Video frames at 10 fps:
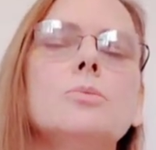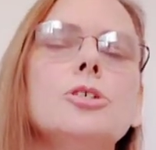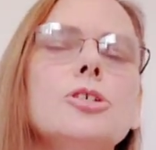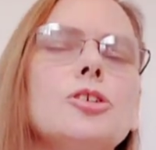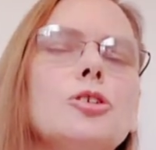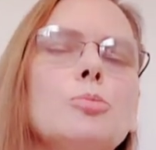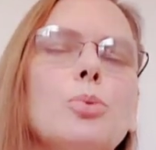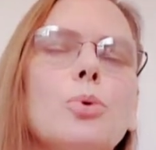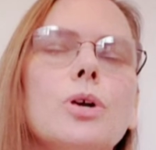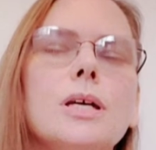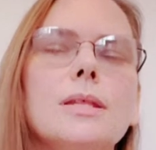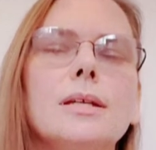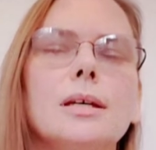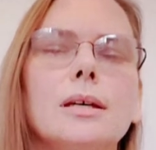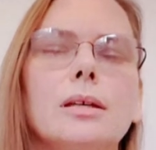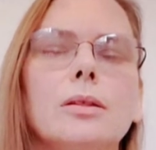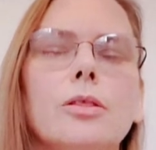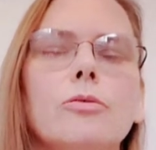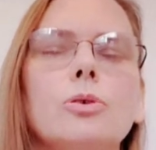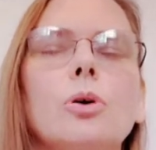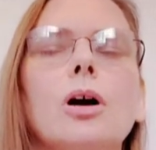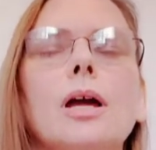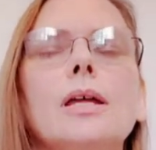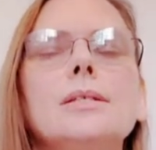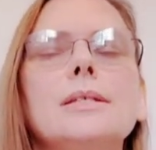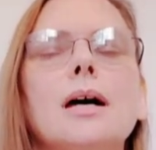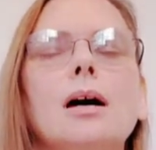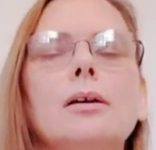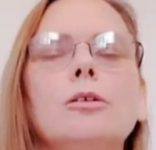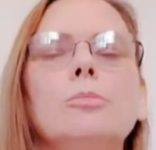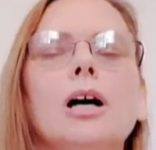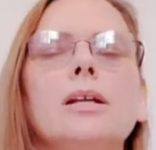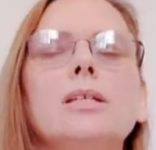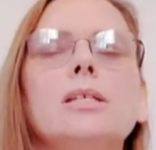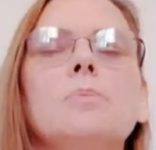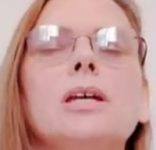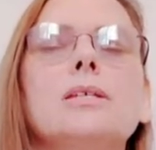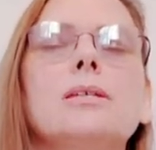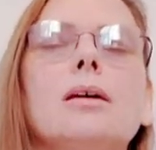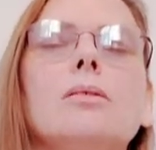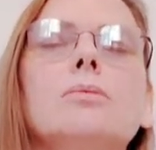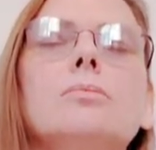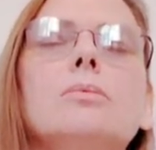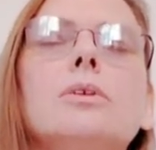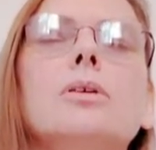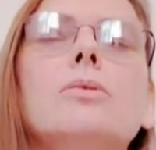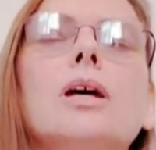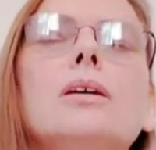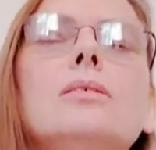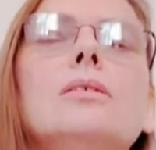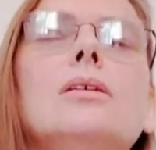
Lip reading: We're just going to breathe it in through our entire body space now, okay?